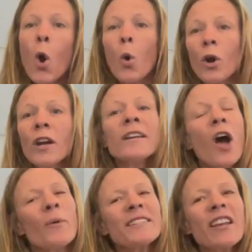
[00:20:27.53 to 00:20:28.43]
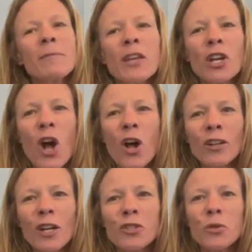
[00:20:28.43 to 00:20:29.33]
or always give me a
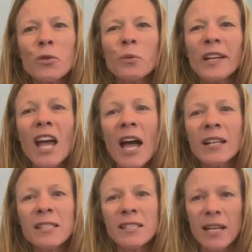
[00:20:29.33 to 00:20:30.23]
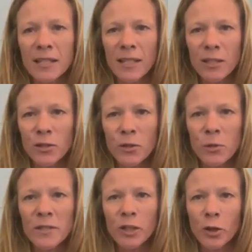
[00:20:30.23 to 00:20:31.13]
call on 239
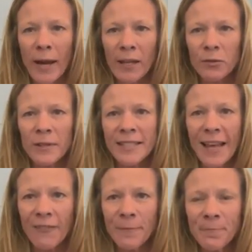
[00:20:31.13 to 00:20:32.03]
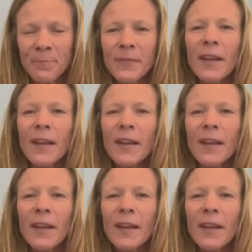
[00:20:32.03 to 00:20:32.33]
662 0837.